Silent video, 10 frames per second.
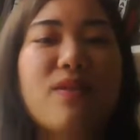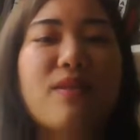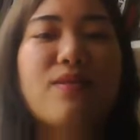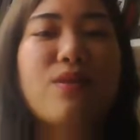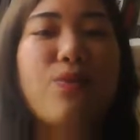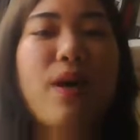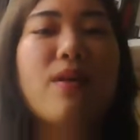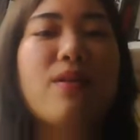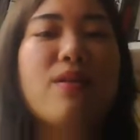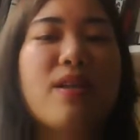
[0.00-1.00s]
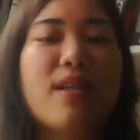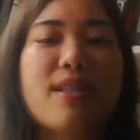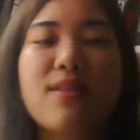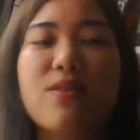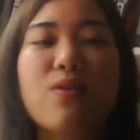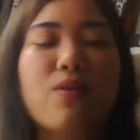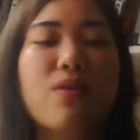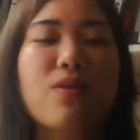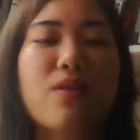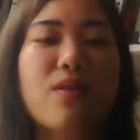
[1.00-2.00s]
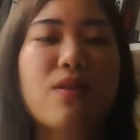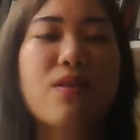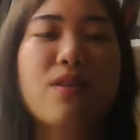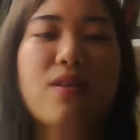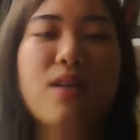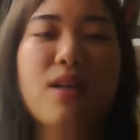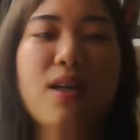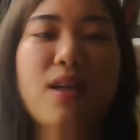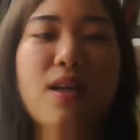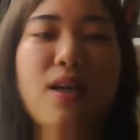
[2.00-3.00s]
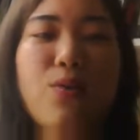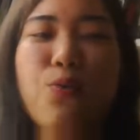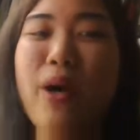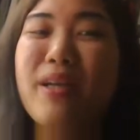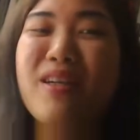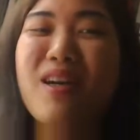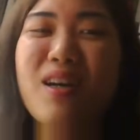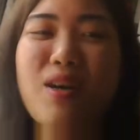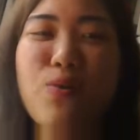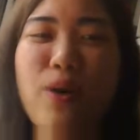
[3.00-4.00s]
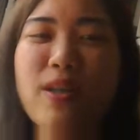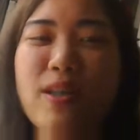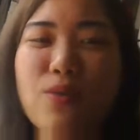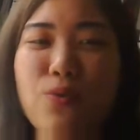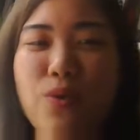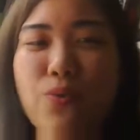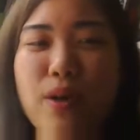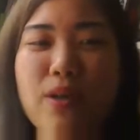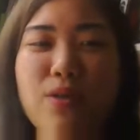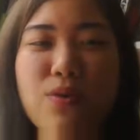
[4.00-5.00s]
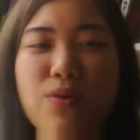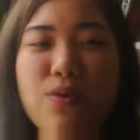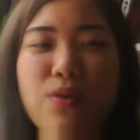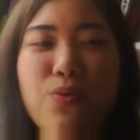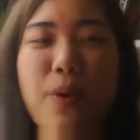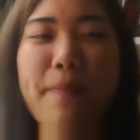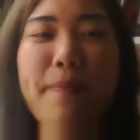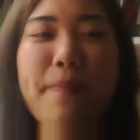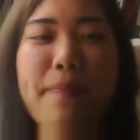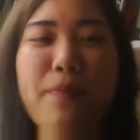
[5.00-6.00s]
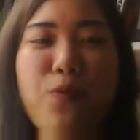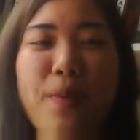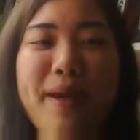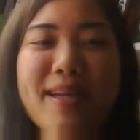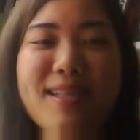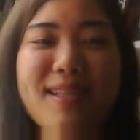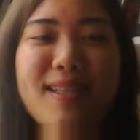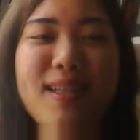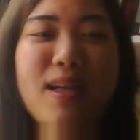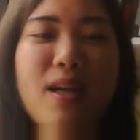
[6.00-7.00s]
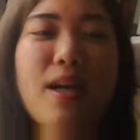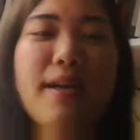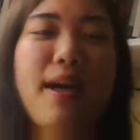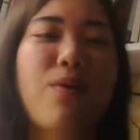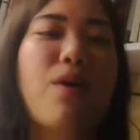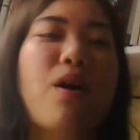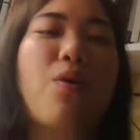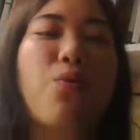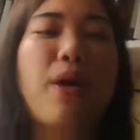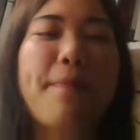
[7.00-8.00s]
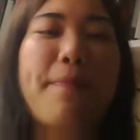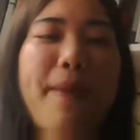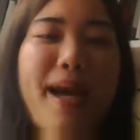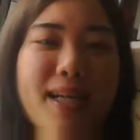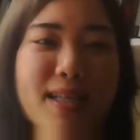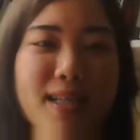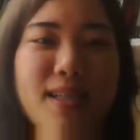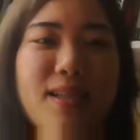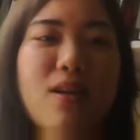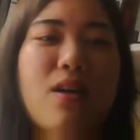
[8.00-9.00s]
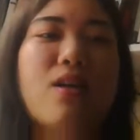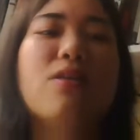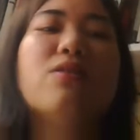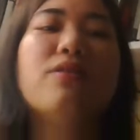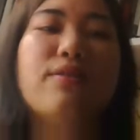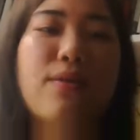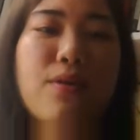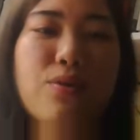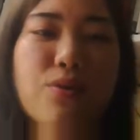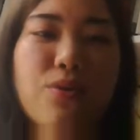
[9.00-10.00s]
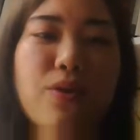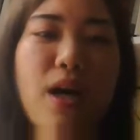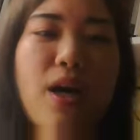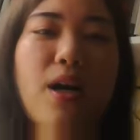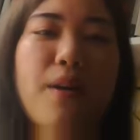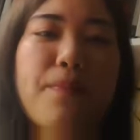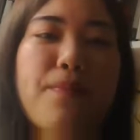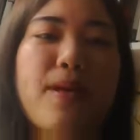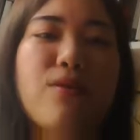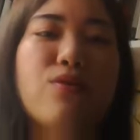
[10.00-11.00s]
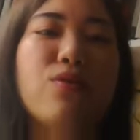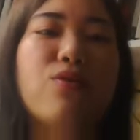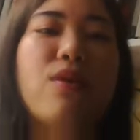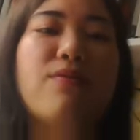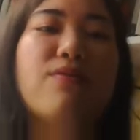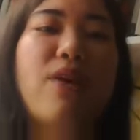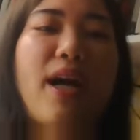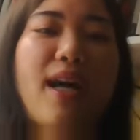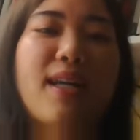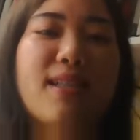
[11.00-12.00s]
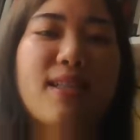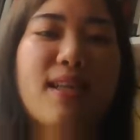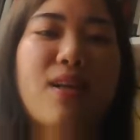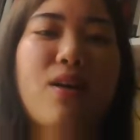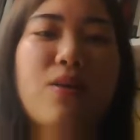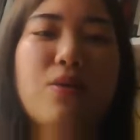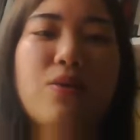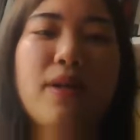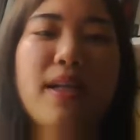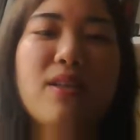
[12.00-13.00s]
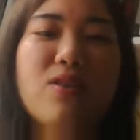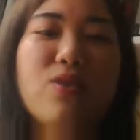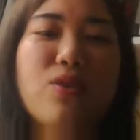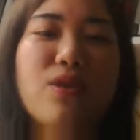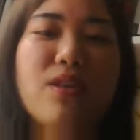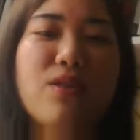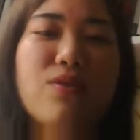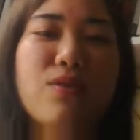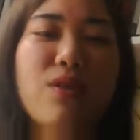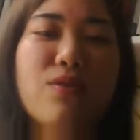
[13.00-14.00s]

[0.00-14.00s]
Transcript: very well in school. When did we meet? Now we met through a mutual friend who introduced